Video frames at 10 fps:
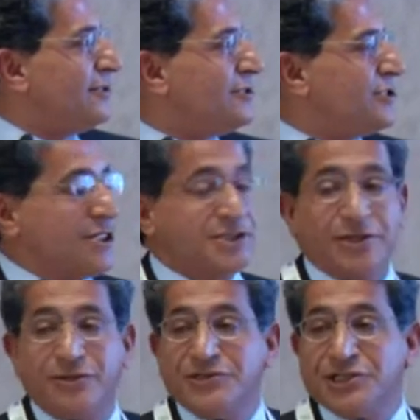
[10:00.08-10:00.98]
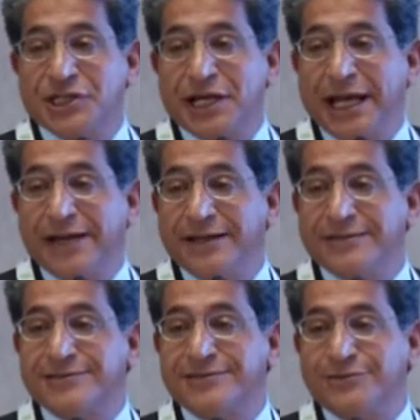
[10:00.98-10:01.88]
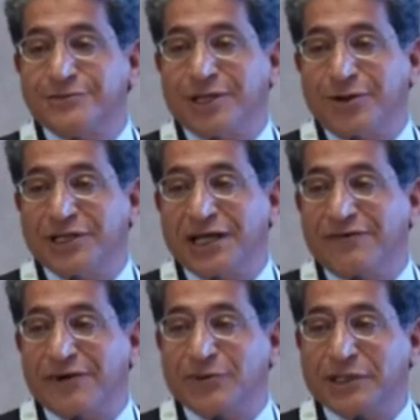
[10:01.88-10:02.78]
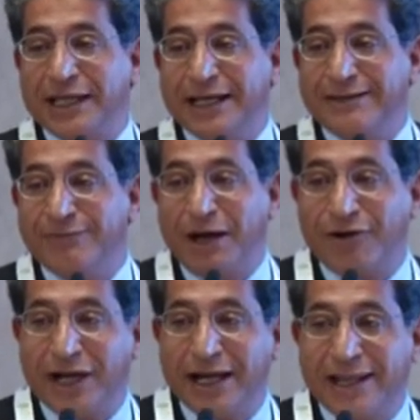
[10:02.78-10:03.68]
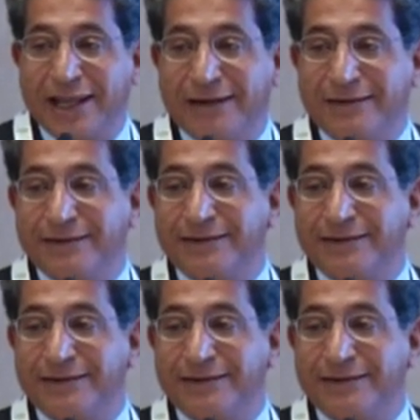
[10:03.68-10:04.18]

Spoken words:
certain concession areas to Saudi government and Bahrain then.